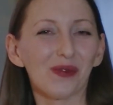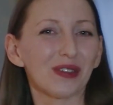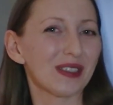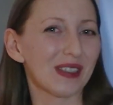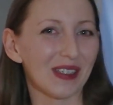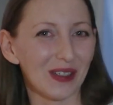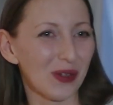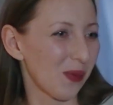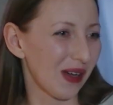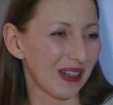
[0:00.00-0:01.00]
obviously I
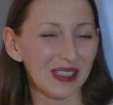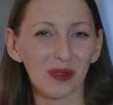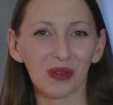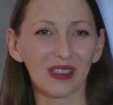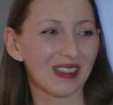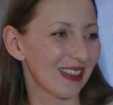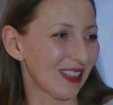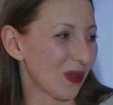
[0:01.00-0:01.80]
know my husband, and,